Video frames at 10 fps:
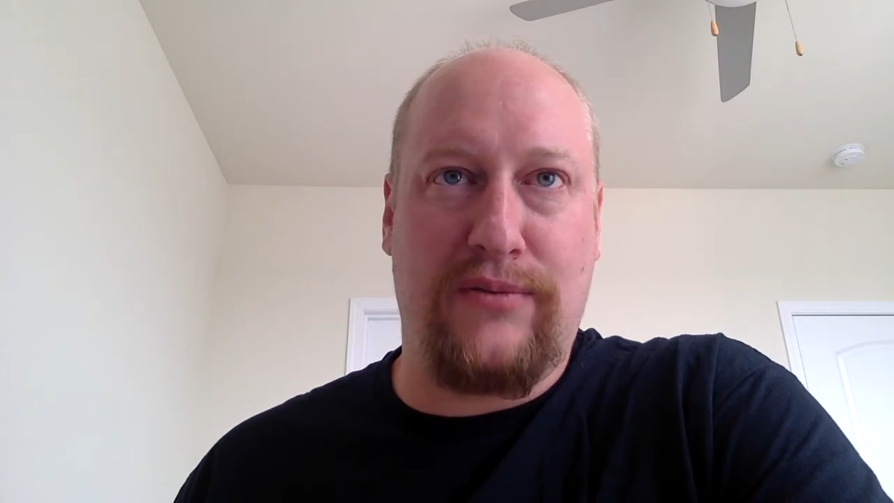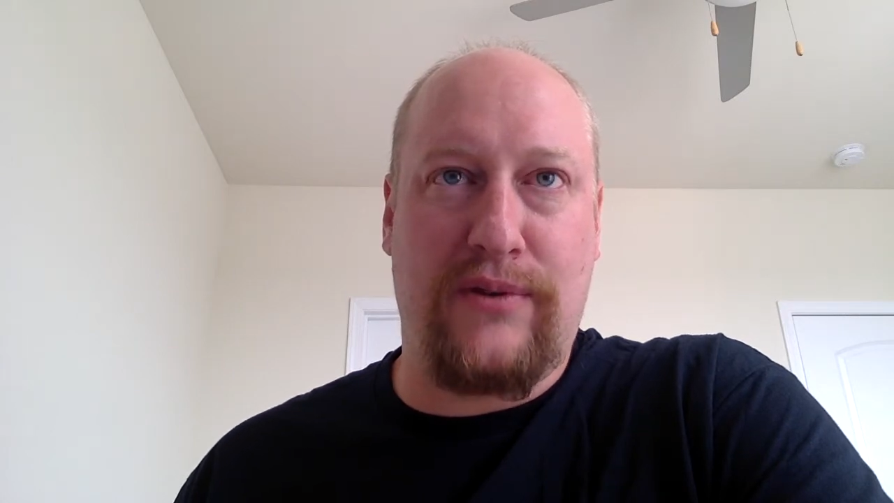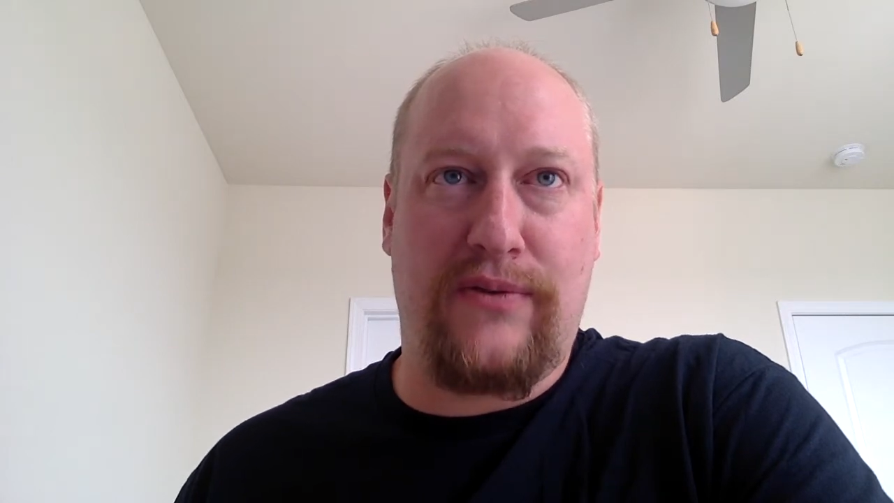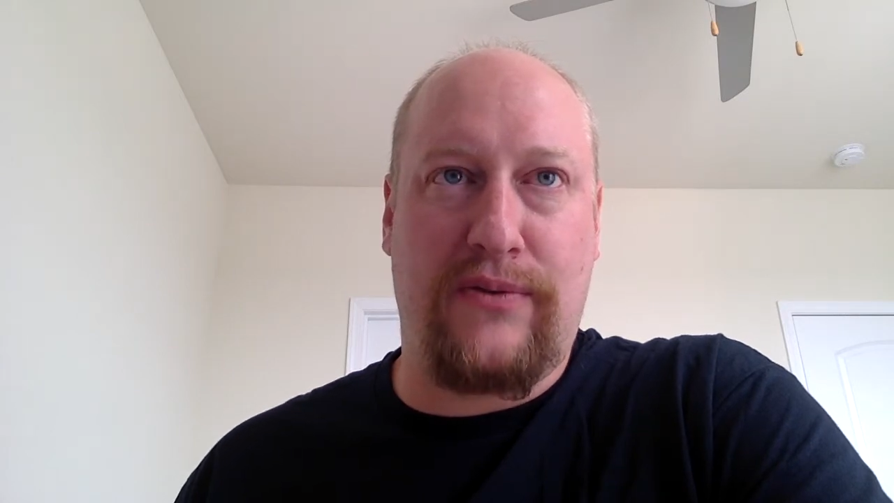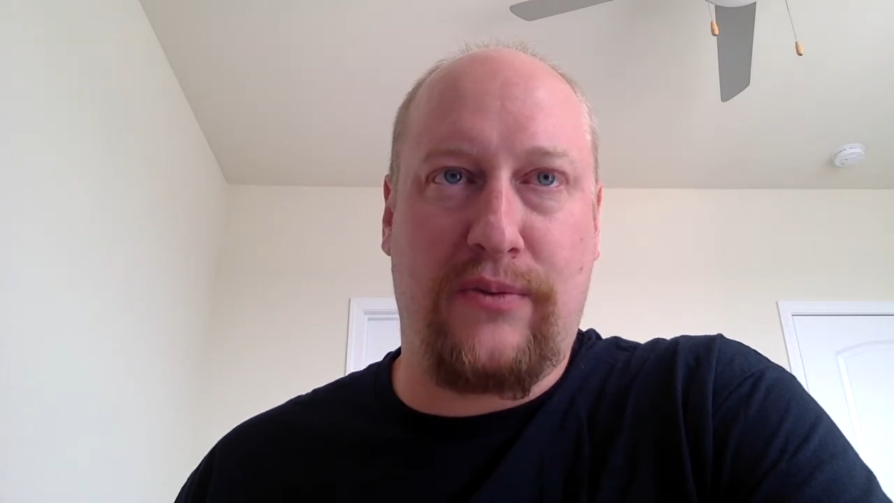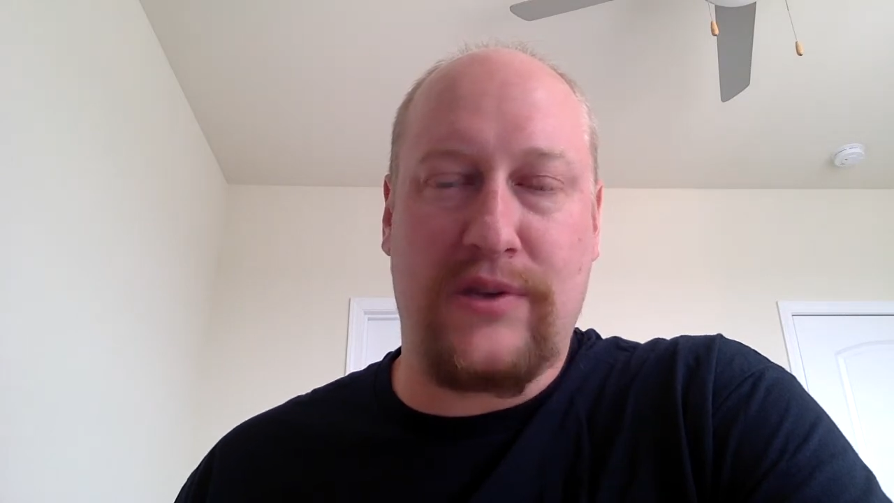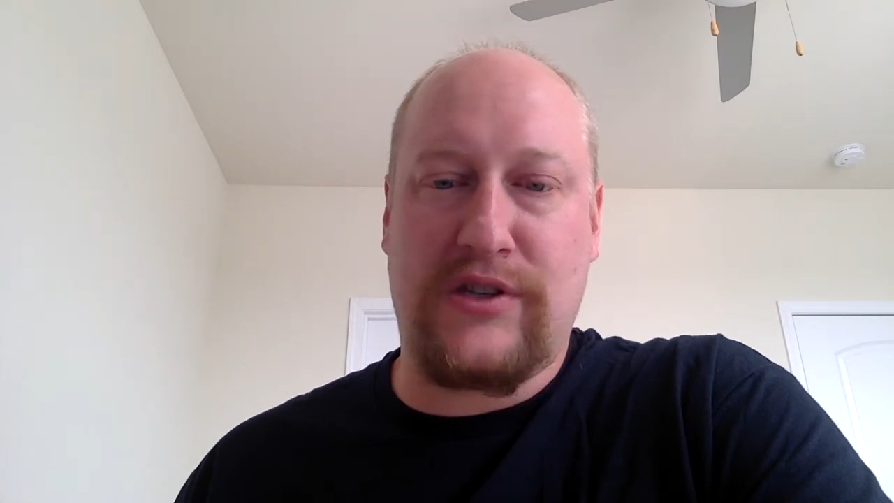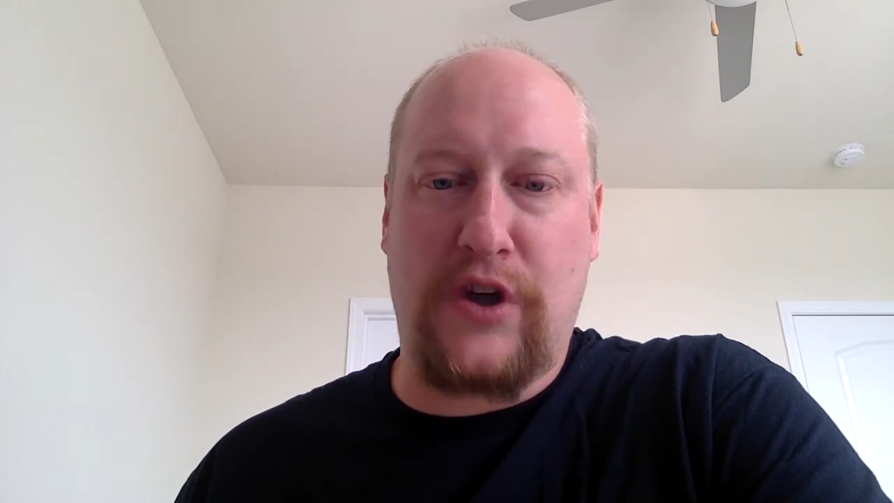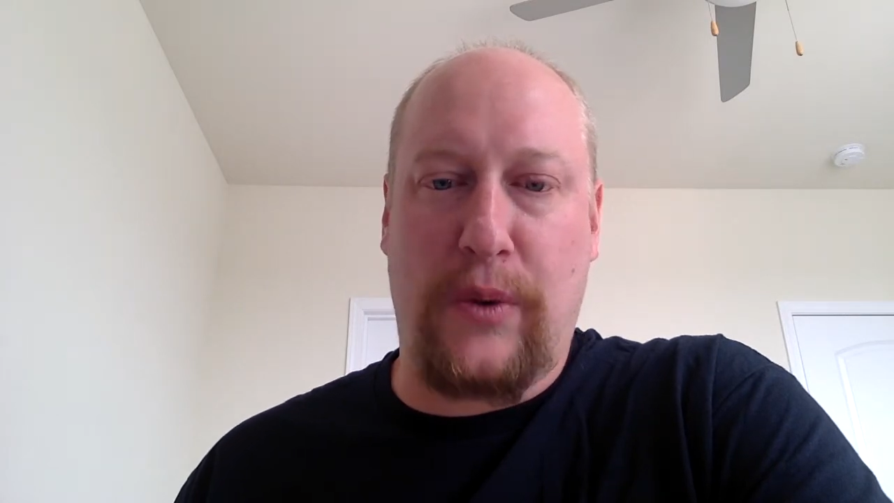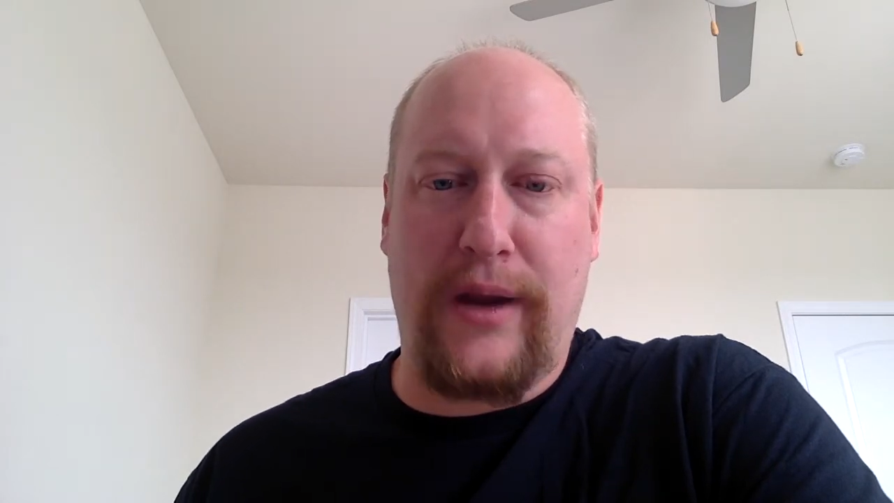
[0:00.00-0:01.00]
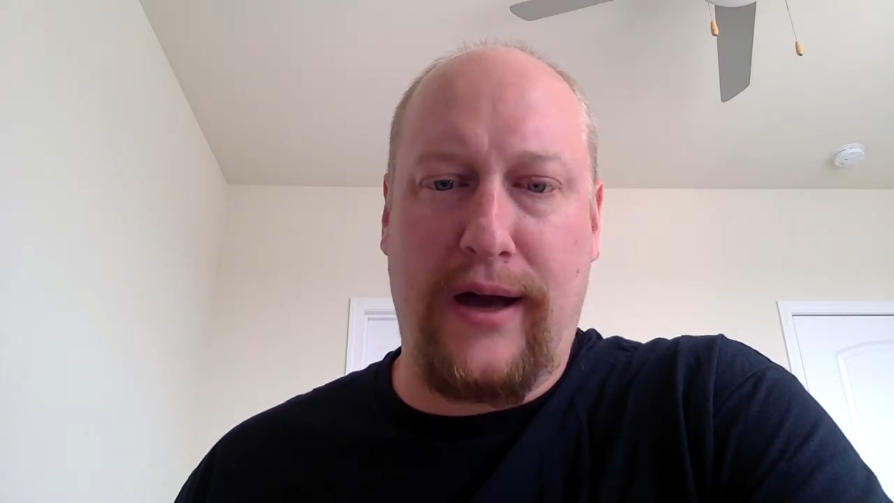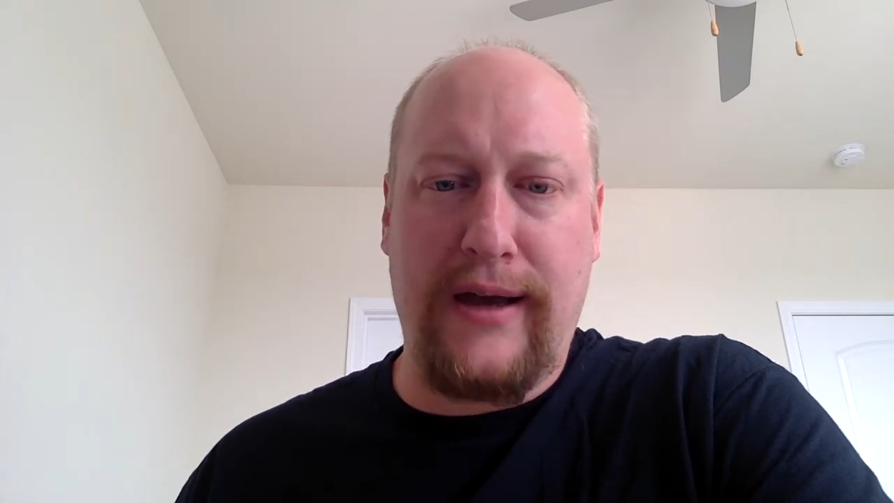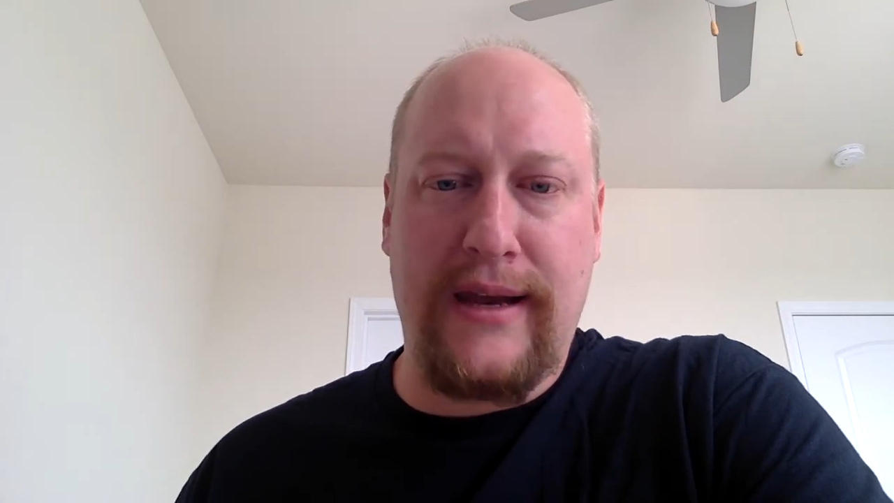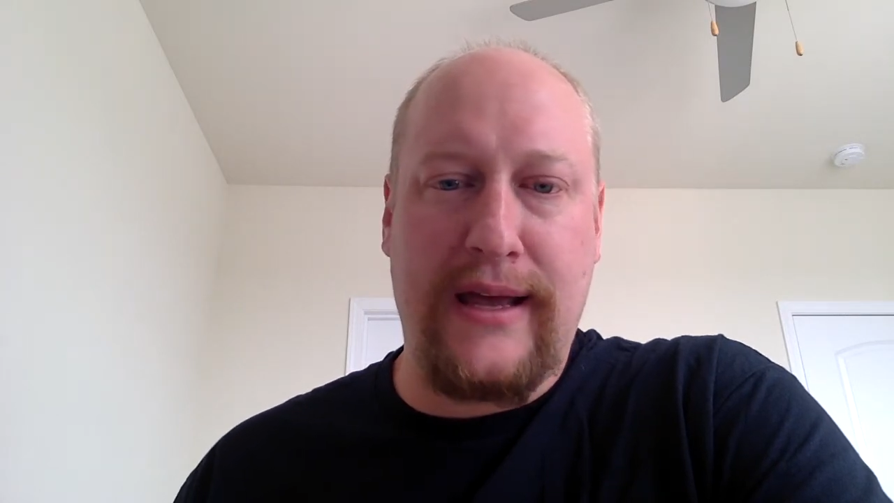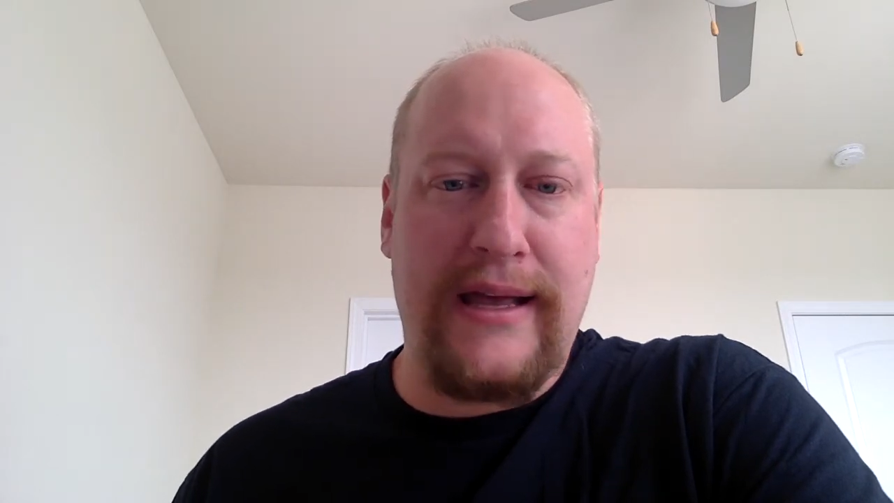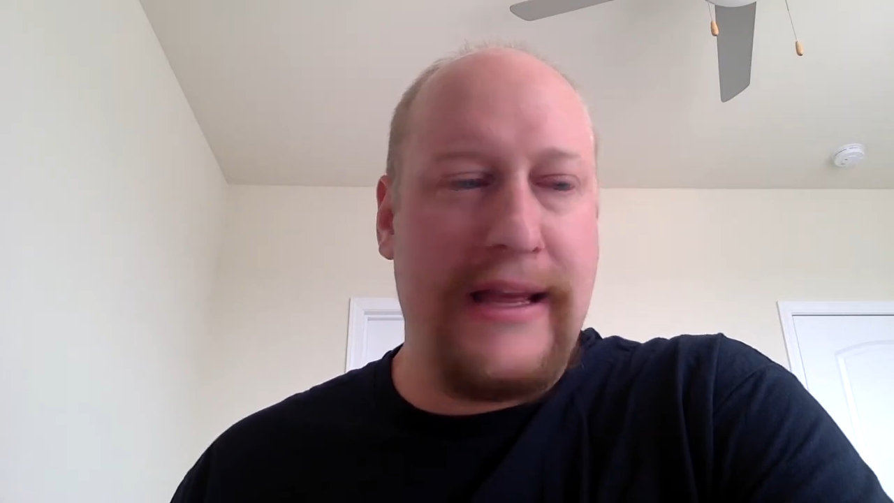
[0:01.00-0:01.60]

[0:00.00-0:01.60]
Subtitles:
with what's going on,